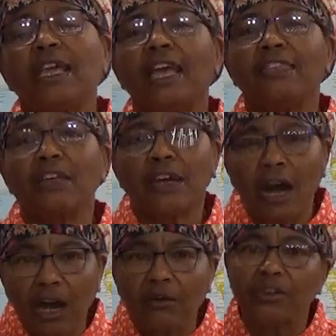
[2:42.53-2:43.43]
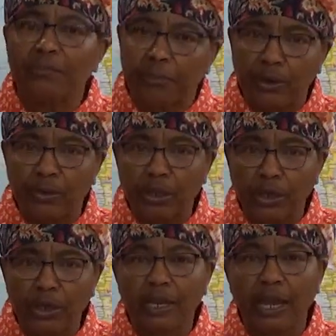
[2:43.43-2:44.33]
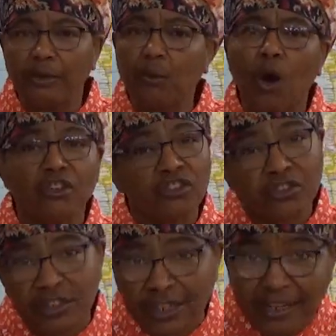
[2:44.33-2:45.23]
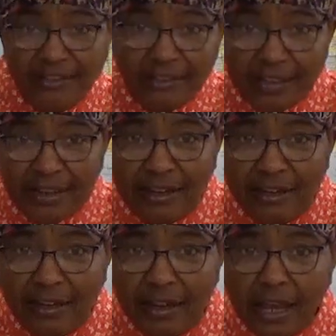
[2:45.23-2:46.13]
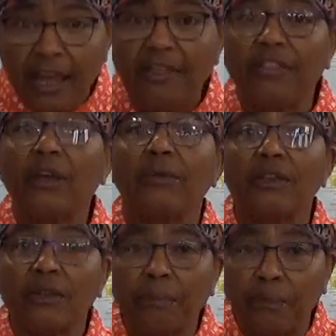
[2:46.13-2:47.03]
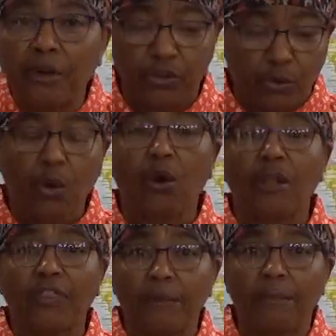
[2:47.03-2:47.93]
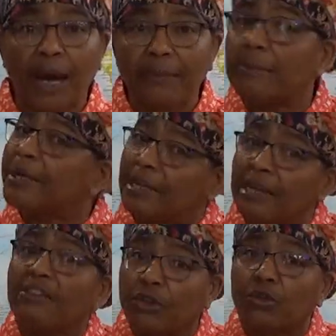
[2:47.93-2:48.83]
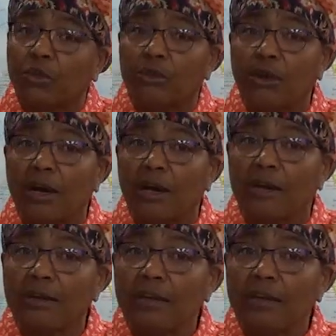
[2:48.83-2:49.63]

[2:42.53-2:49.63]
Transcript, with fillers: in the Congress building in, in Washington, D.C., there is a book, you call it the Bible, but it is the Torah.